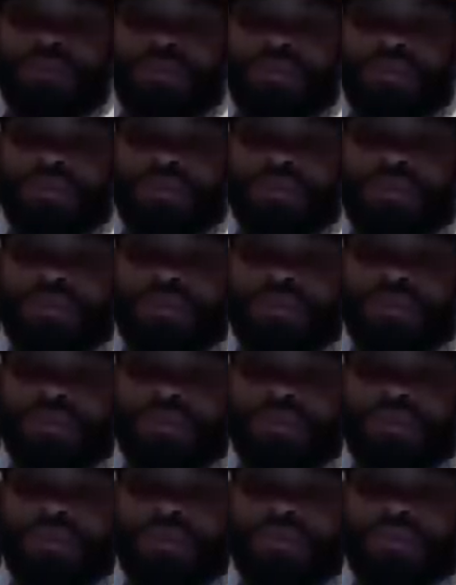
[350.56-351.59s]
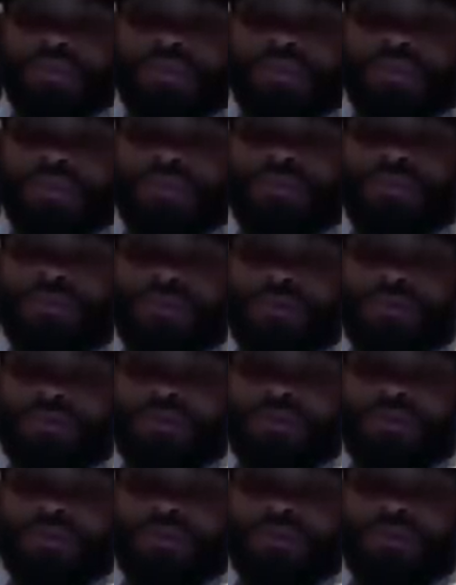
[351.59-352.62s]

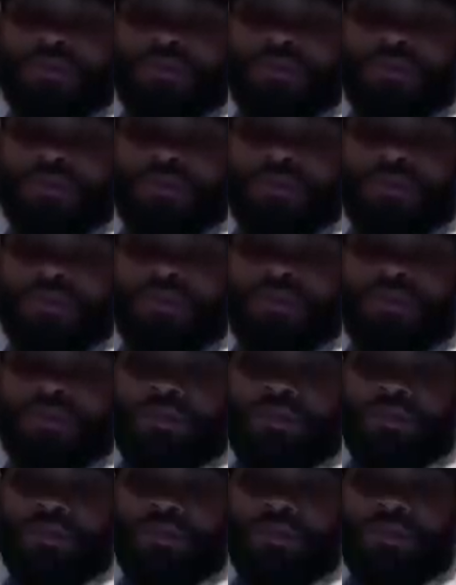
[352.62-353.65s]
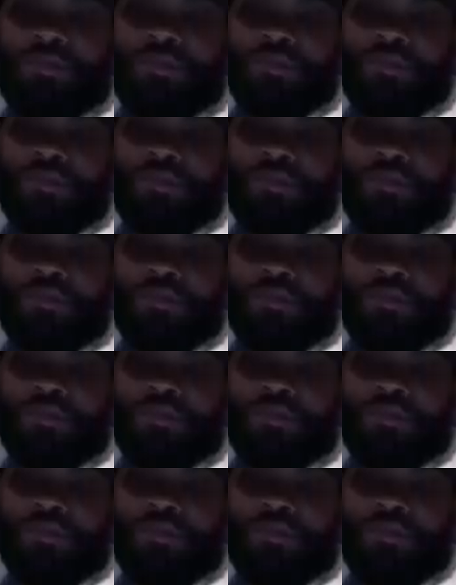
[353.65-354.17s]
(not speaking)